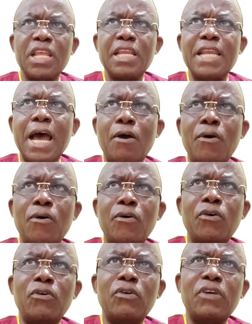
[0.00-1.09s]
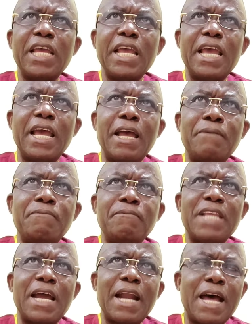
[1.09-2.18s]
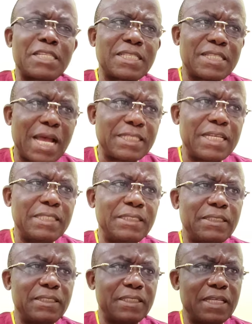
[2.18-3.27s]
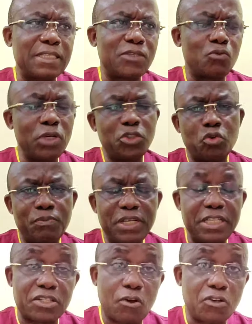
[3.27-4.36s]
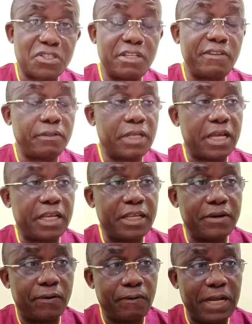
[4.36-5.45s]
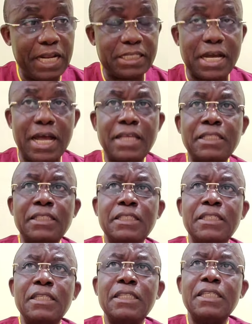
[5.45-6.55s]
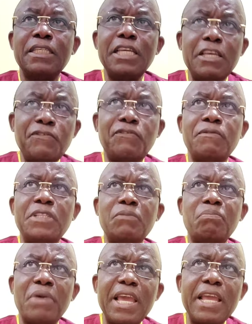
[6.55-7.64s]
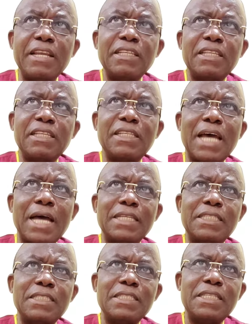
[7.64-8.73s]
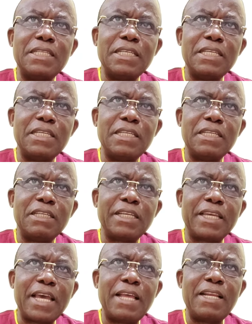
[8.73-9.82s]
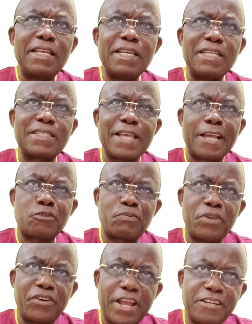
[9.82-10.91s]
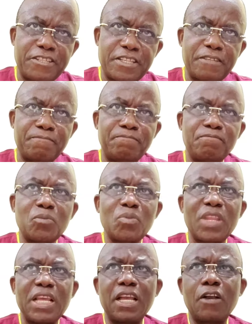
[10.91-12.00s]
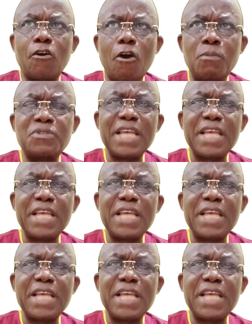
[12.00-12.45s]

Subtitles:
Now, there are certain things which we'll be discussing, later. If the pain that the girl is experiencing comes